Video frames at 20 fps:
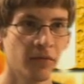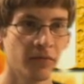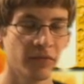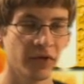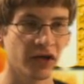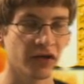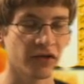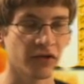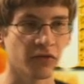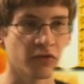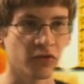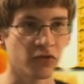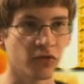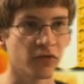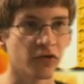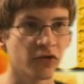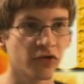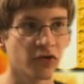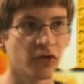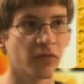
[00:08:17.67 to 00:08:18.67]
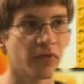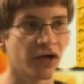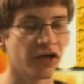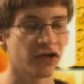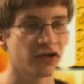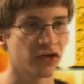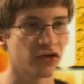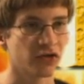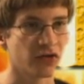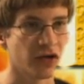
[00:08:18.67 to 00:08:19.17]
because I was doing so much
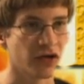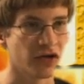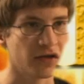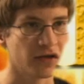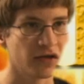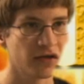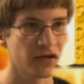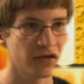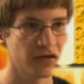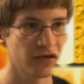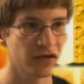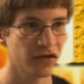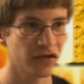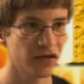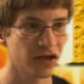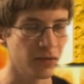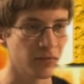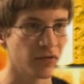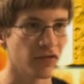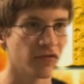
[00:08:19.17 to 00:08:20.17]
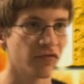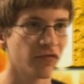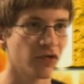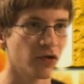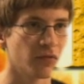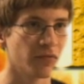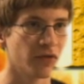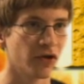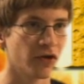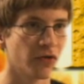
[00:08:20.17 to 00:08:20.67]
to try to keep the
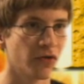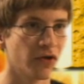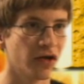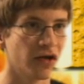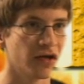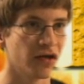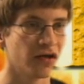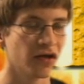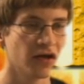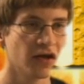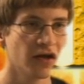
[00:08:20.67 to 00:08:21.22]
film going and